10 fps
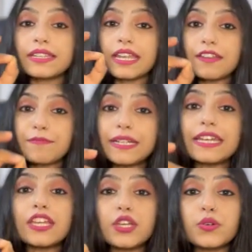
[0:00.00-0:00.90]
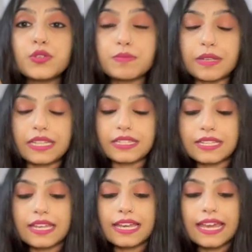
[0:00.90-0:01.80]
Therapeutic use means,
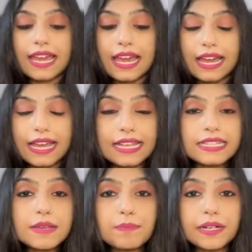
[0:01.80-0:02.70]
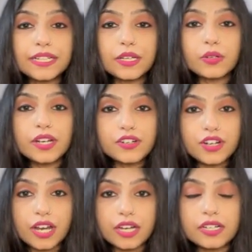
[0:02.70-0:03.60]
is a particular
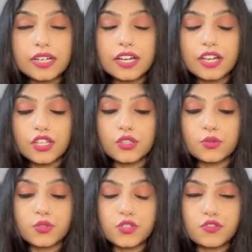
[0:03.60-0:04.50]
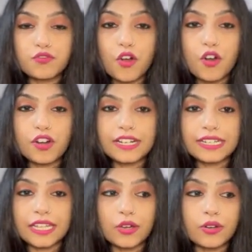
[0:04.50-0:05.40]
drug used for
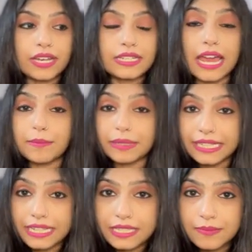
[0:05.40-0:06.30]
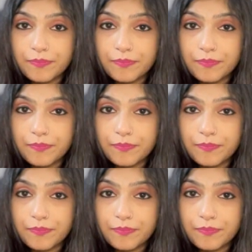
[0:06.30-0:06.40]
curing diabetes?